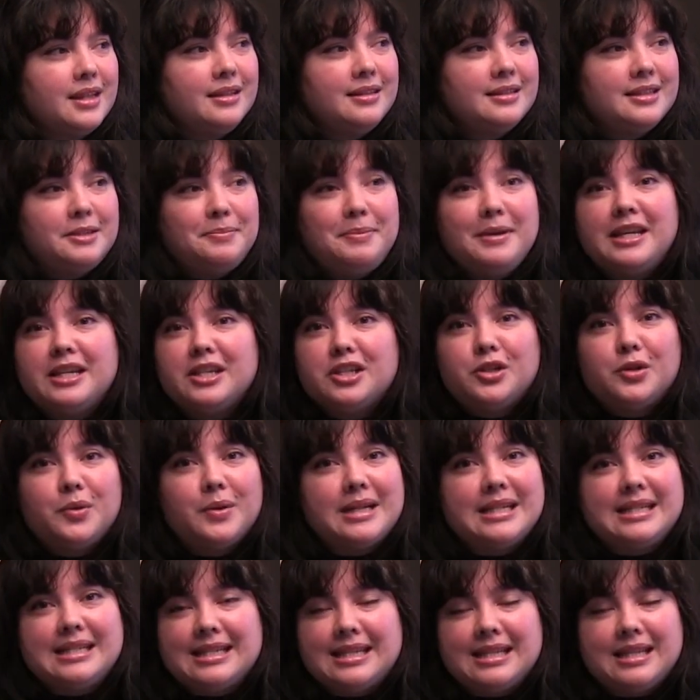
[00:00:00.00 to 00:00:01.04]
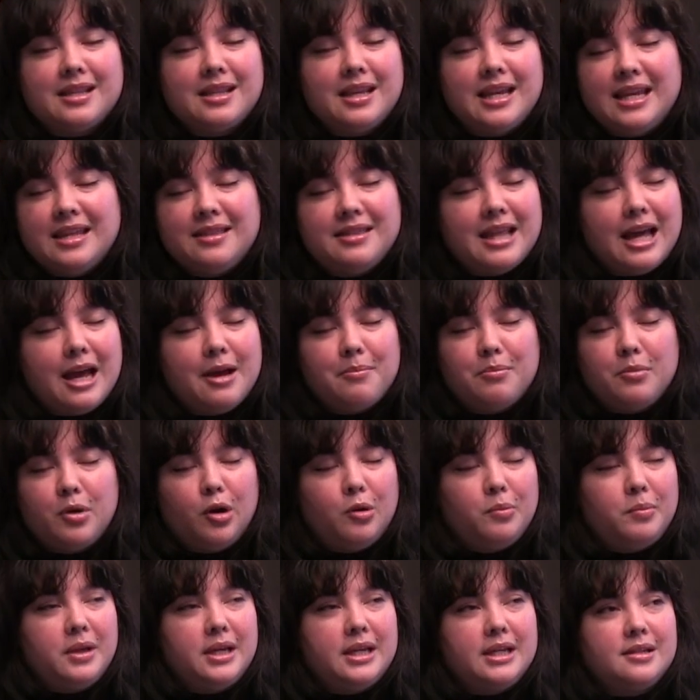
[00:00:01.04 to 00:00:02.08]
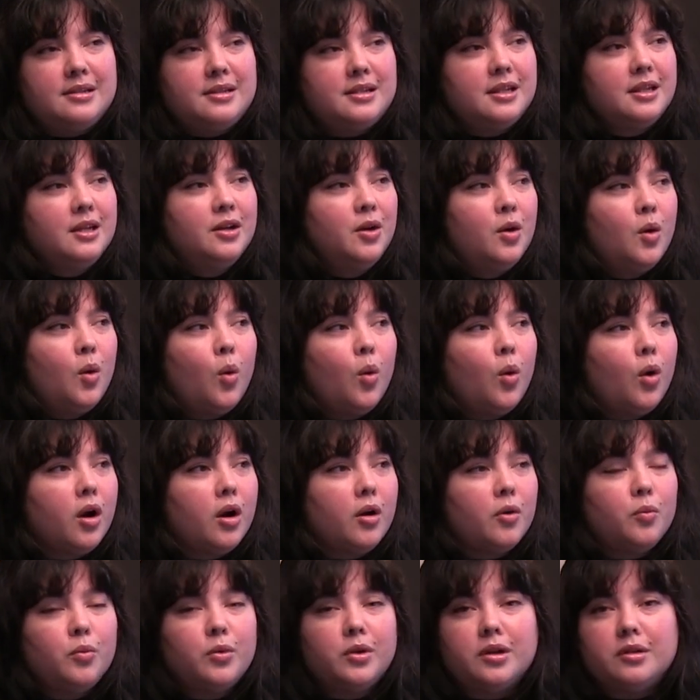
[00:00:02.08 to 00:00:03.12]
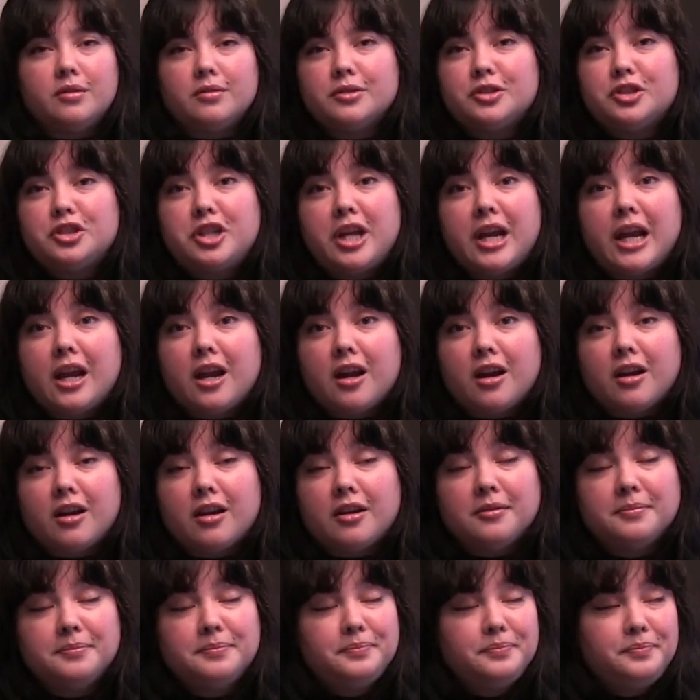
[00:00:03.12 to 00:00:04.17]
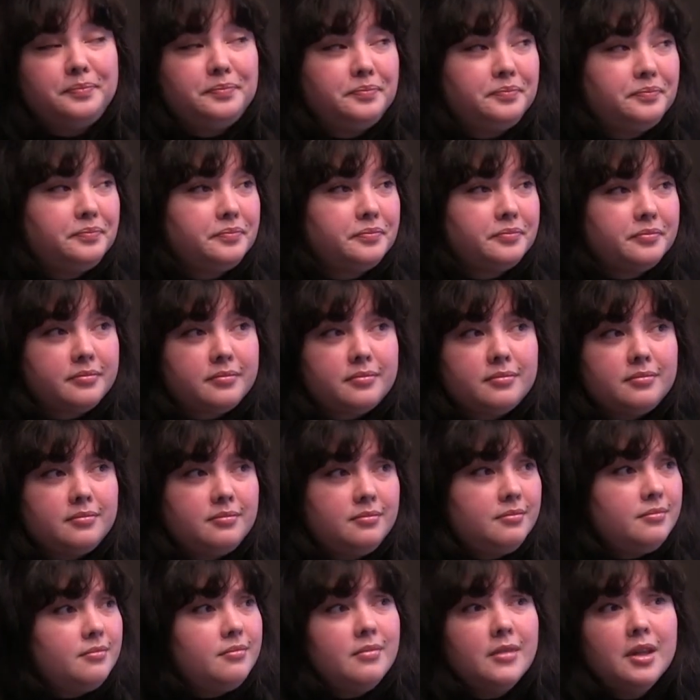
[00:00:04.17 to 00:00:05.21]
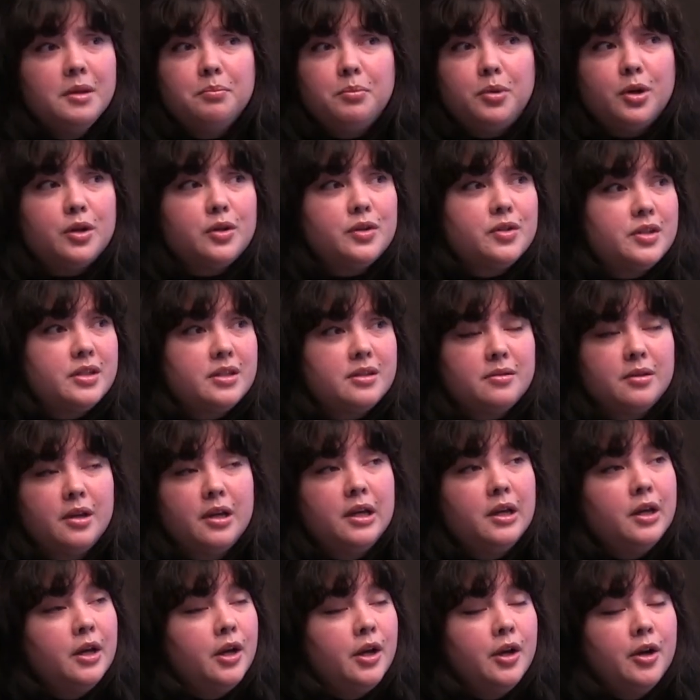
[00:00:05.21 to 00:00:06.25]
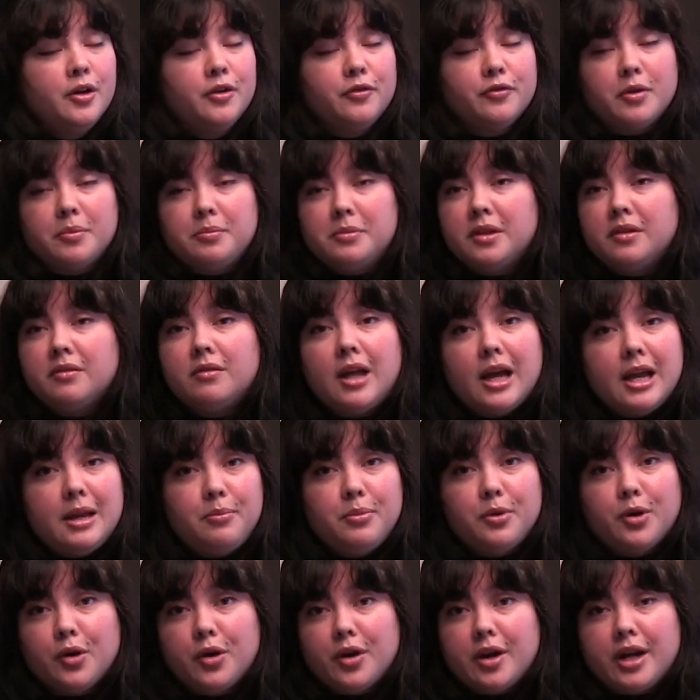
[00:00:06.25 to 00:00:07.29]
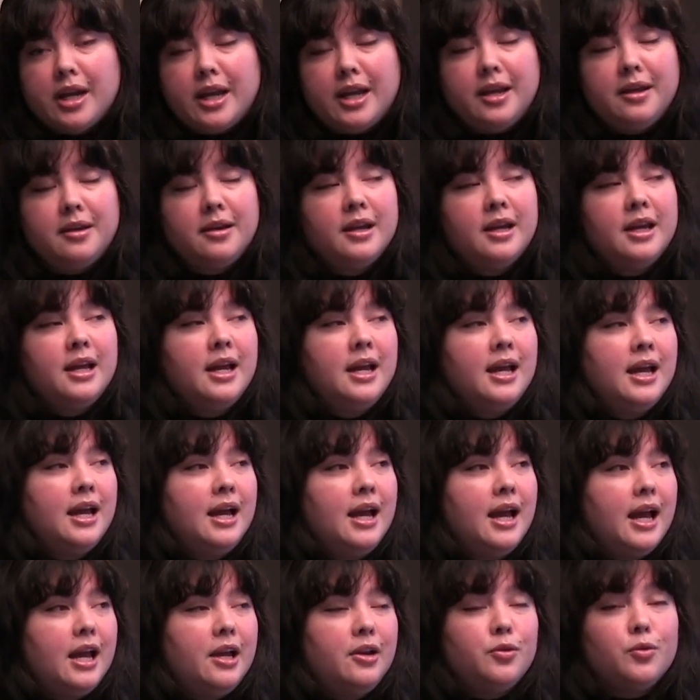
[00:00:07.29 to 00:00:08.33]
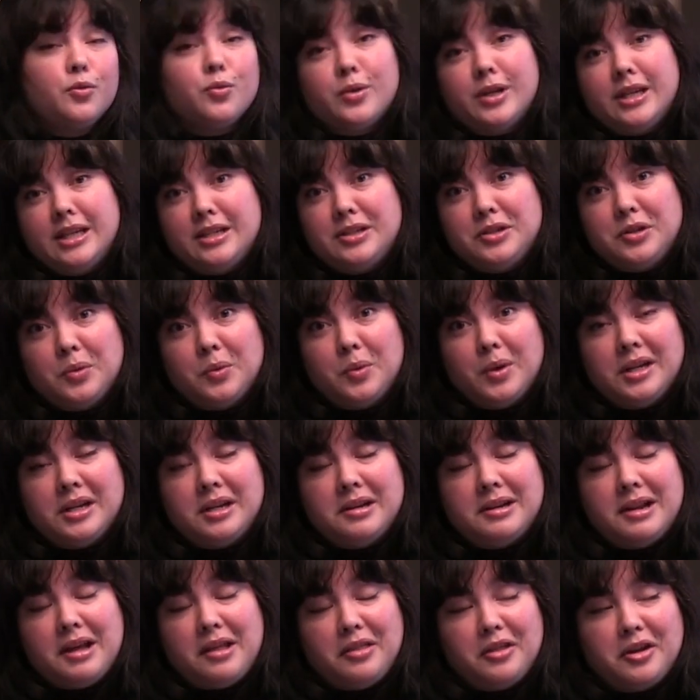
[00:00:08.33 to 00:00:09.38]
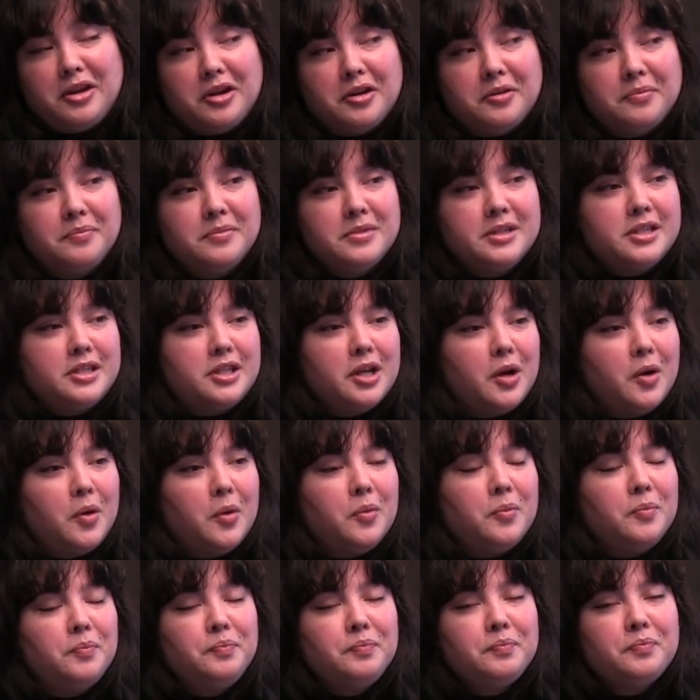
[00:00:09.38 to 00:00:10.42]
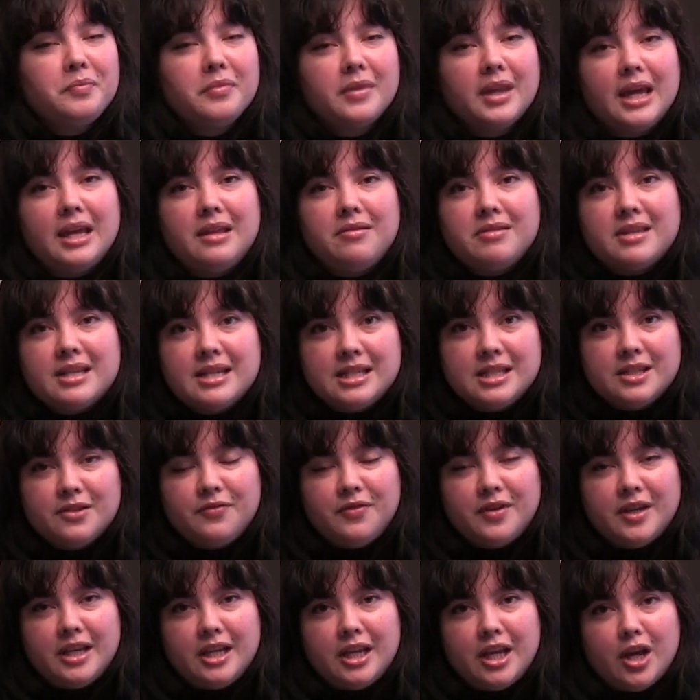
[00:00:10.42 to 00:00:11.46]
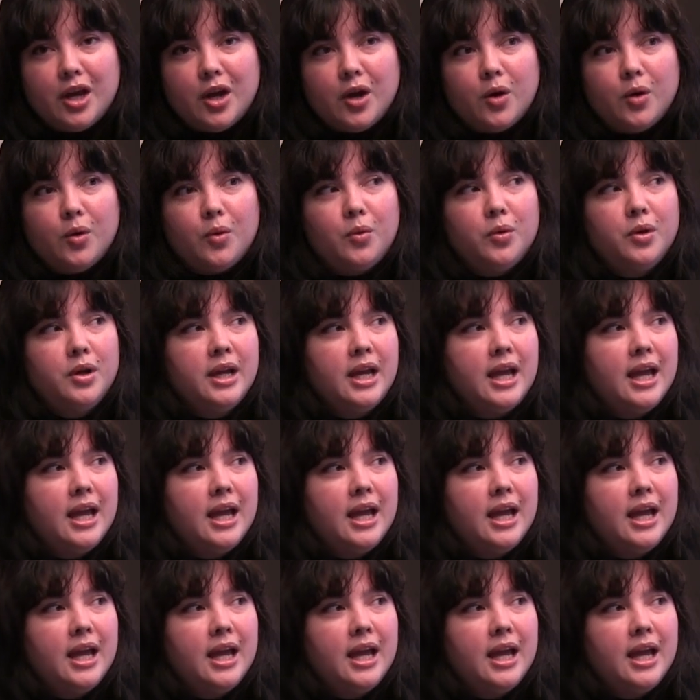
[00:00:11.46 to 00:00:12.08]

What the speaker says: speaks to us in that moment, or we'll share books from the library and read to one another. So in this video,